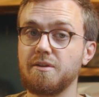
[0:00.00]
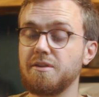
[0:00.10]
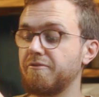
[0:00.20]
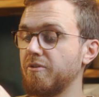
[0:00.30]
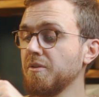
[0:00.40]
on
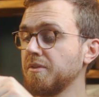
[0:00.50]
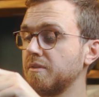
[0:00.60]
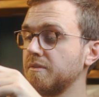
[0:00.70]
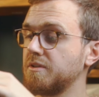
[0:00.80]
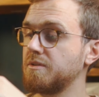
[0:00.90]
the front,
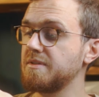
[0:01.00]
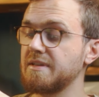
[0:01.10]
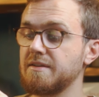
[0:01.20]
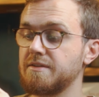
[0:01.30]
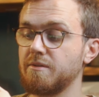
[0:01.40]
2
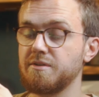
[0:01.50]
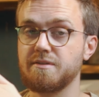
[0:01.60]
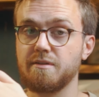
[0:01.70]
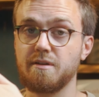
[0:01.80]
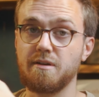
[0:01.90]

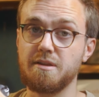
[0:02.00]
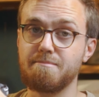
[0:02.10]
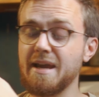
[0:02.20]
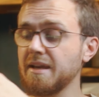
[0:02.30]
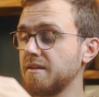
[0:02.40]
sensors on the
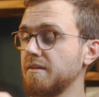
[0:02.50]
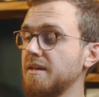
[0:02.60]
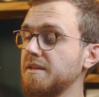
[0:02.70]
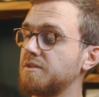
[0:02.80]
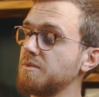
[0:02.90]
back,
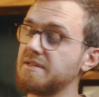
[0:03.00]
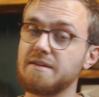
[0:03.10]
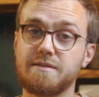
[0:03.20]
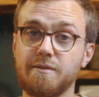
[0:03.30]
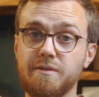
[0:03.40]
and 2
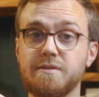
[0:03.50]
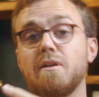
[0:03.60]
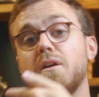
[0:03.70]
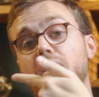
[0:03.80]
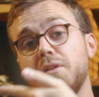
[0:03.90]
sensors
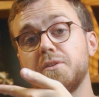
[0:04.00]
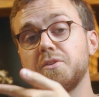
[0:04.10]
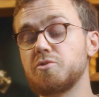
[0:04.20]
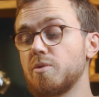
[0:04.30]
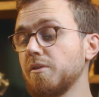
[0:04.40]
under
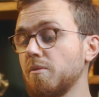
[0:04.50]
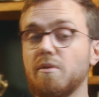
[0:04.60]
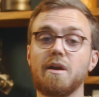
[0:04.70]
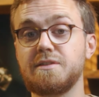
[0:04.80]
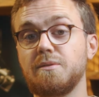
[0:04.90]
the drone.
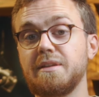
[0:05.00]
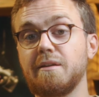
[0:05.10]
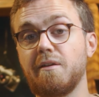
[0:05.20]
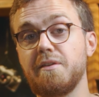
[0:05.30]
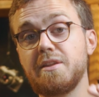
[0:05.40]
So there
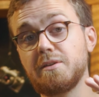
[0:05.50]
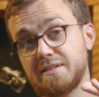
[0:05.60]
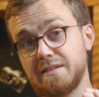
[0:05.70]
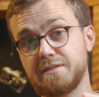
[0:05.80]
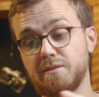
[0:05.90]
are no
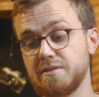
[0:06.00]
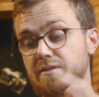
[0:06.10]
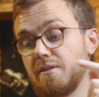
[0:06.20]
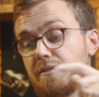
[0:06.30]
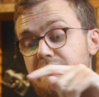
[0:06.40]

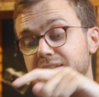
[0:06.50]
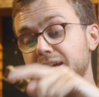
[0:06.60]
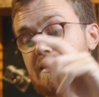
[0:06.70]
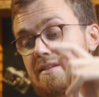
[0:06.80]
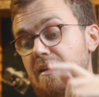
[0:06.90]
sensors on the
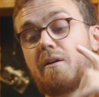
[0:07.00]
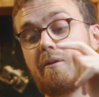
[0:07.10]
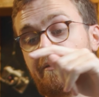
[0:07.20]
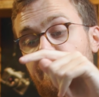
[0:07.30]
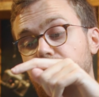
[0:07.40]
sides
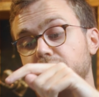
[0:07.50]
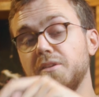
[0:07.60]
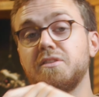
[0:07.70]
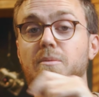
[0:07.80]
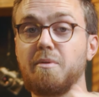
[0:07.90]
or
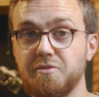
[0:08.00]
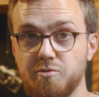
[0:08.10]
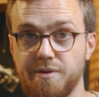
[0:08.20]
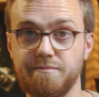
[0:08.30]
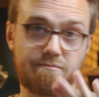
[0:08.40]
on top of the
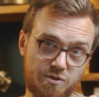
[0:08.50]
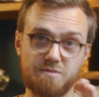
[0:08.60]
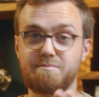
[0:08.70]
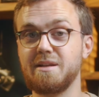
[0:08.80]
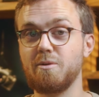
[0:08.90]
drone.
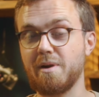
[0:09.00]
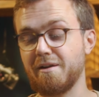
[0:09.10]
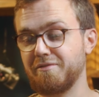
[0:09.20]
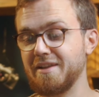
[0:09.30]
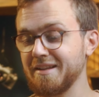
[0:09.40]
Just be
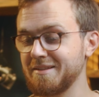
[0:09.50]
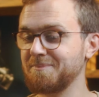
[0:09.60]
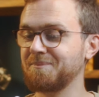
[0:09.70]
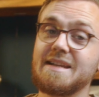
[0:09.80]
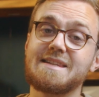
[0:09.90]
aware of that.
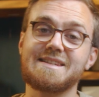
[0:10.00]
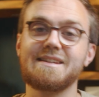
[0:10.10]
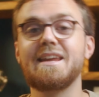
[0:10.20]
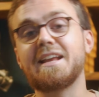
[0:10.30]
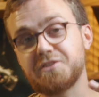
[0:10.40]
It's
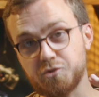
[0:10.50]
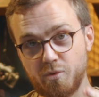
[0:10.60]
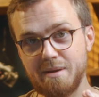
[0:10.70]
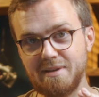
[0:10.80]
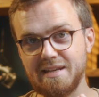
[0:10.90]

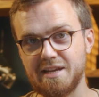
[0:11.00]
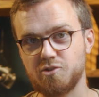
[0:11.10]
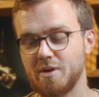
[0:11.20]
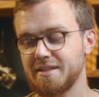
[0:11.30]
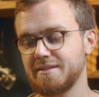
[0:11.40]
extremely lightweight,